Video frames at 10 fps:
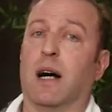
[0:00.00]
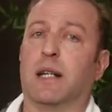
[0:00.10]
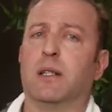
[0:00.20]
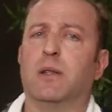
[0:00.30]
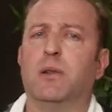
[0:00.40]
I
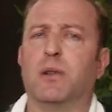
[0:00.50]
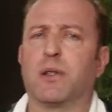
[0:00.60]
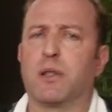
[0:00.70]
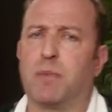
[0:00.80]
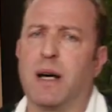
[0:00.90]
know
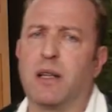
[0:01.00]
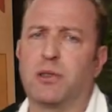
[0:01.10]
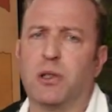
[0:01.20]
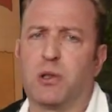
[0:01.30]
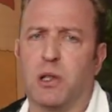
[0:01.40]
that the past
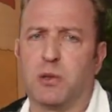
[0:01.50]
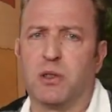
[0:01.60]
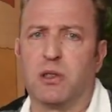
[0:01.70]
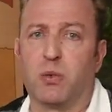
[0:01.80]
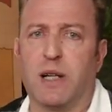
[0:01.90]
two
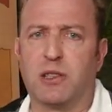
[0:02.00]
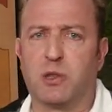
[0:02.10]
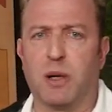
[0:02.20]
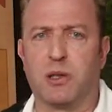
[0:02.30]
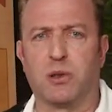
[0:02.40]
Christmases we had
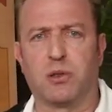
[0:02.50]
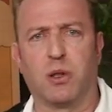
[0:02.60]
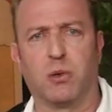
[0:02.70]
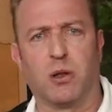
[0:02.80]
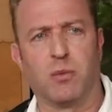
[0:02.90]
specials
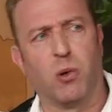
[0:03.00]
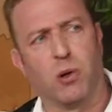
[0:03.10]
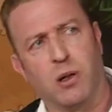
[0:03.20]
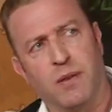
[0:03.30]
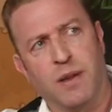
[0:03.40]
that were
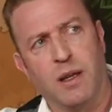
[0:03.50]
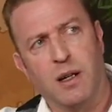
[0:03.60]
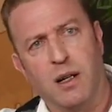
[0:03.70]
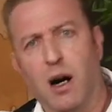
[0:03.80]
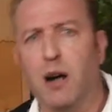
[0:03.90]
more
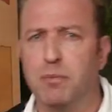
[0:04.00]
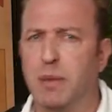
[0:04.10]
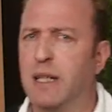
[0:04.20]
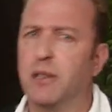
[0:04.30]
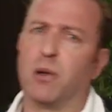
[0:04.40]

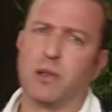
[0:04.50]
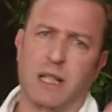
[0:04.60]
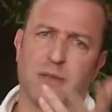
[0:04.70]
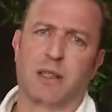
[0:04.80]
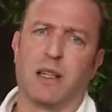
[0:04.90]
upbeat or
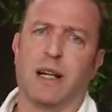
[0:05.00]
even